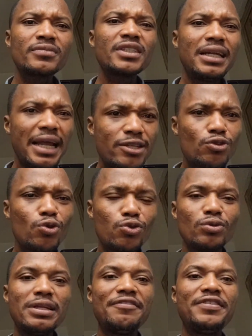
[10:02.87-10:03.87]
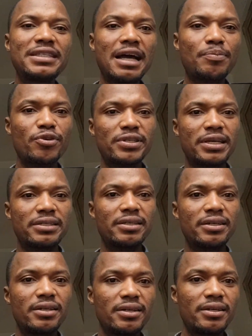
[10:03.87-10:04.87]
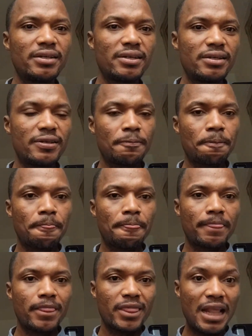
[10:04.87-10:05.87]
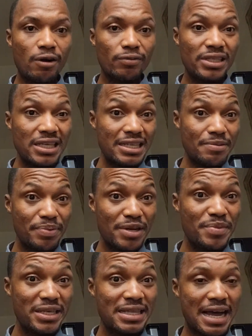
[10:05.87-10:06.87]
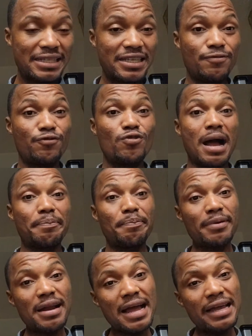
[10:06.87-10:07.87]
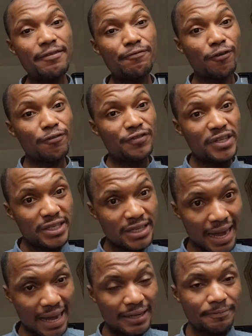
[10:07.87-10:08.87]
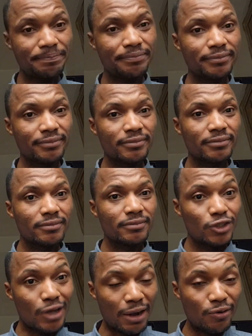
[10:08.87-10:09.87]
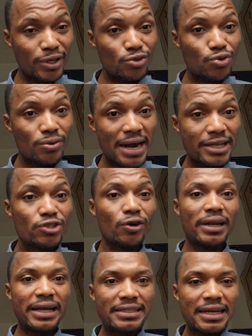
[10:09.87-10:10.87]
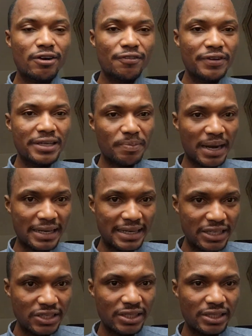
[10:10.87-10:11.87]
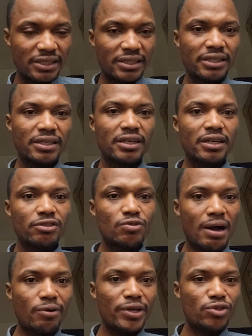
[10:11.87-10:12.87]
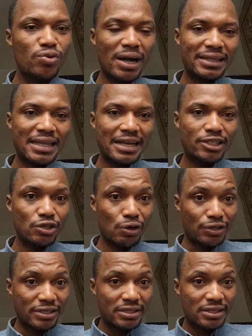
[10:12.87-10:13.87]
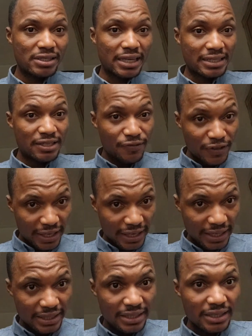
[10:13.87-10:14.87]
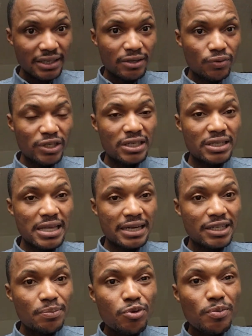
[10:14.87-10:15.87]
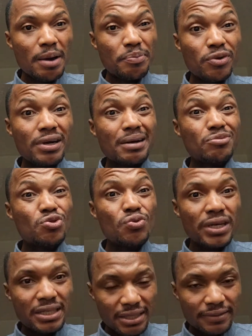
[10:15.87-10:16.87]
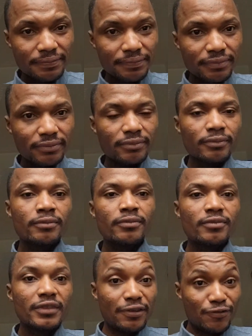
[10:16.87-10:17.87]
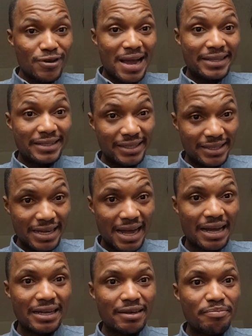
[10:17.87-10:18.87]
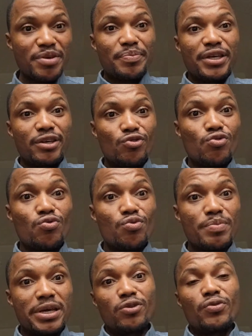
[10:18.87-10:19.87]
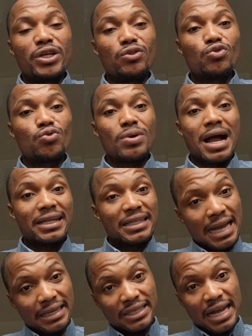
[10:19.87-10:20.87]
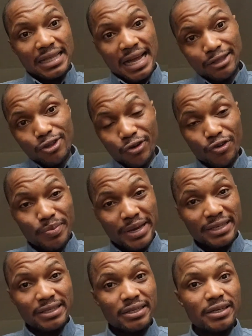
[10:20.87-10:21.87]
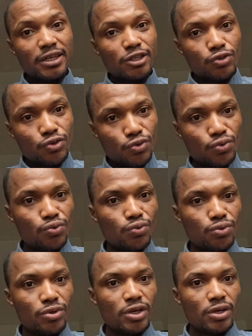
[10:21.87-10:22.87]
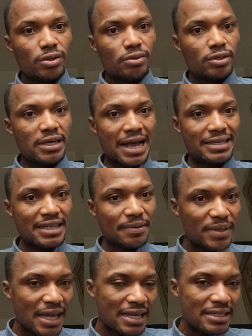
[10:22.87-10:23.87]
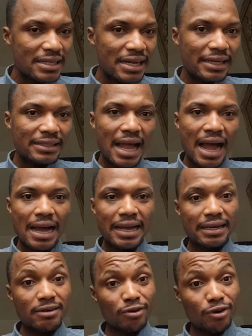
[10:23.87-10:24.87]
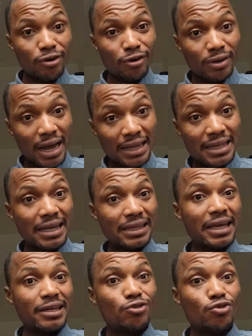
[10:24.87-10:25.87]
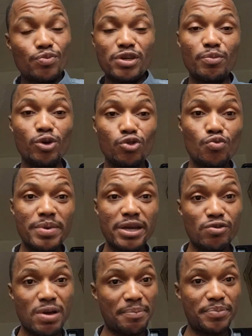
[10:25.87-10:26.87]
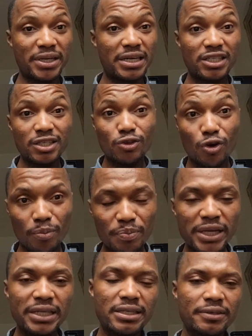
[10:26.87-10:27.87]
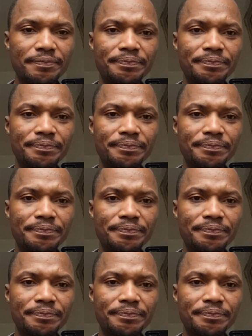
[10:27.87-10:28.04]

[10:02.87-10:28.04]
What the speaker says: Let's go to the visa process. Now, this simply means that if you apply for visa, you are going to write your letter of explanation. You are going to attach your certificate, which is the diploma program, to it. If you are a teacher, maybe you may going to attach other documents to the acceptance letter and all other things to be able to make your application complete.